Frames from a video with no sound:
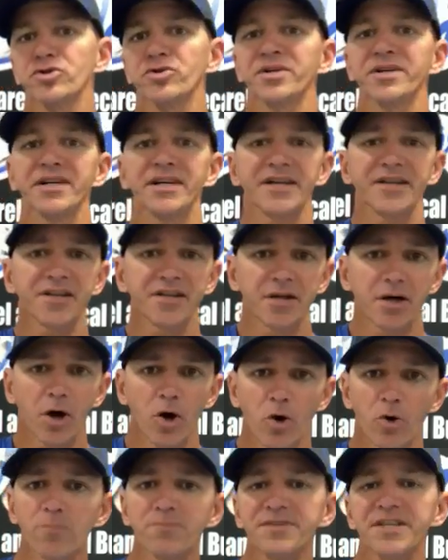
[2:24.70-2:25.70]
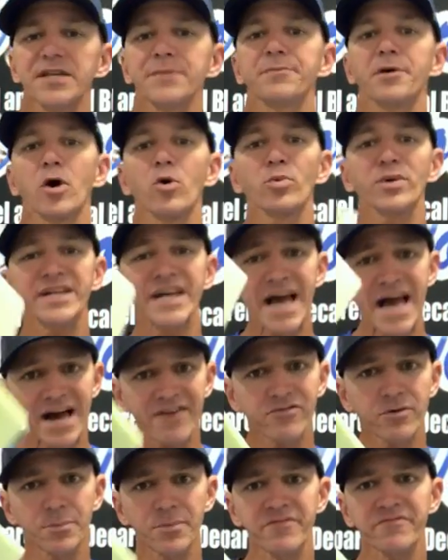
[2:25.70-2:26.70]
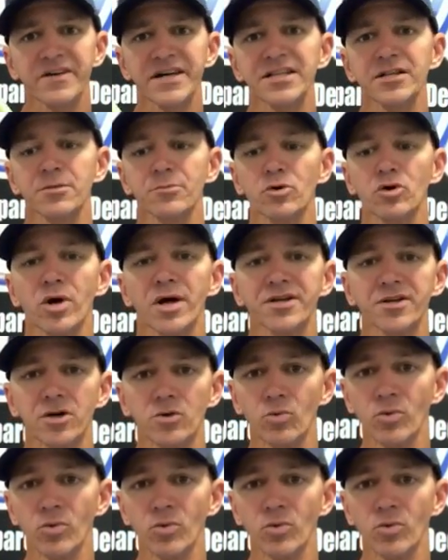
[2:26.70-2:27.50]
you can get it at Home Depot. We have them available on our